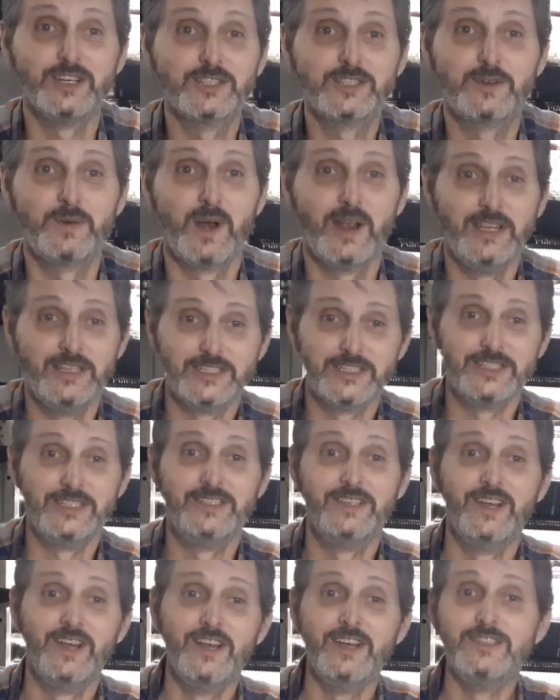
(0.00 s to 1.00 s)
just crazy.
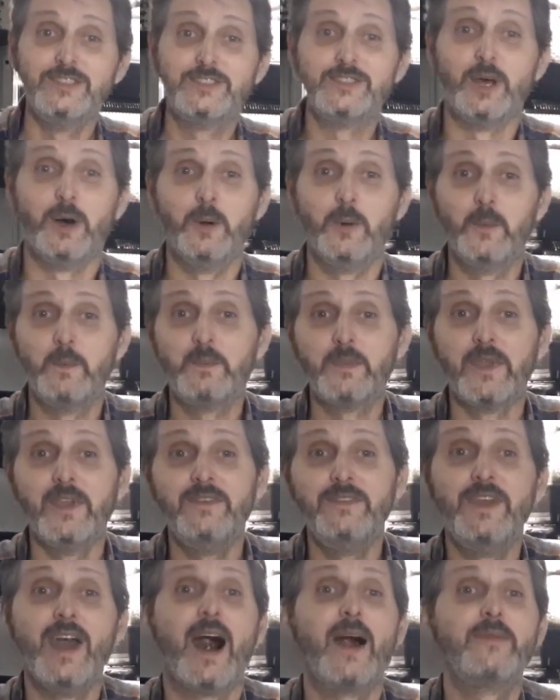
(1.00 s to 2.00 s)
So
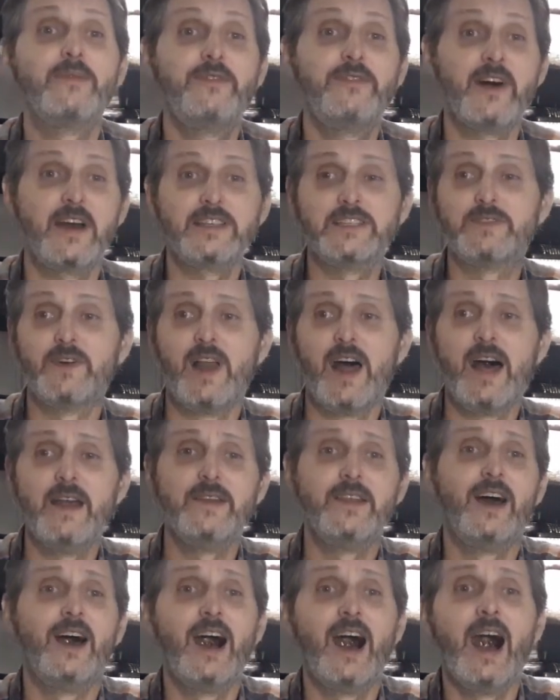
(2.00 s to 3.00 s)
yeah, thanks for
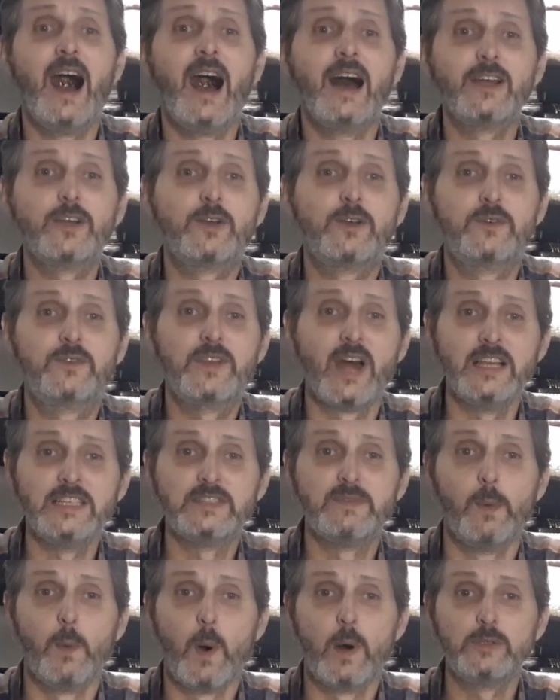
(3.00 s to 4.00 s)
that,
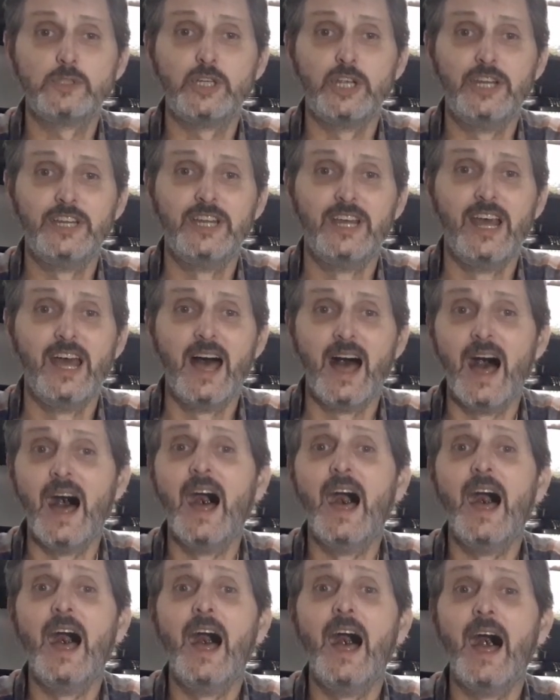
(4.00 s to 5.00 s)
thanks for watching,
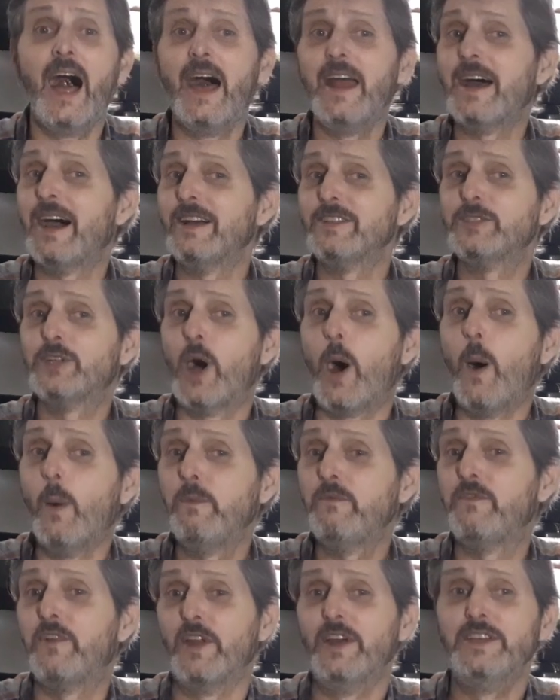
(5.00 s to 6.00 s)
and I'll
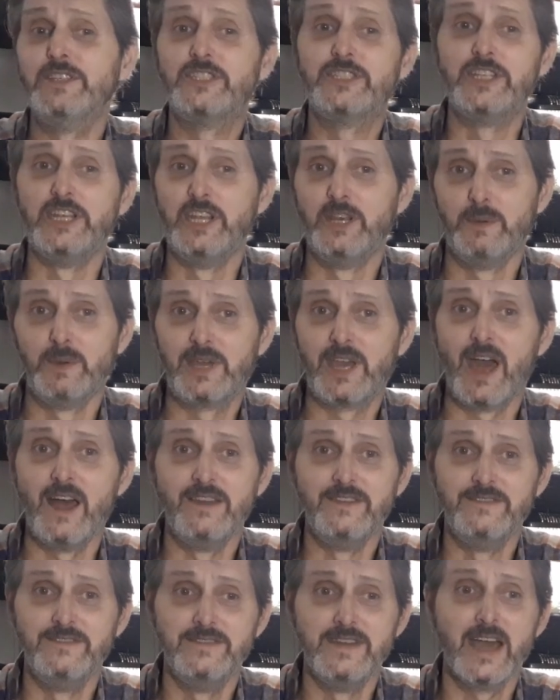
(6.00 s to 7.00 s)
hopefully see you again
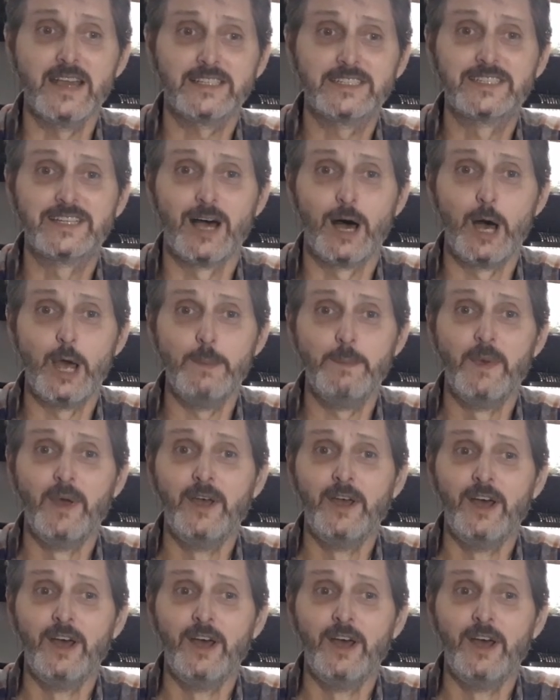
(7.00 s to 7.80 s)
next time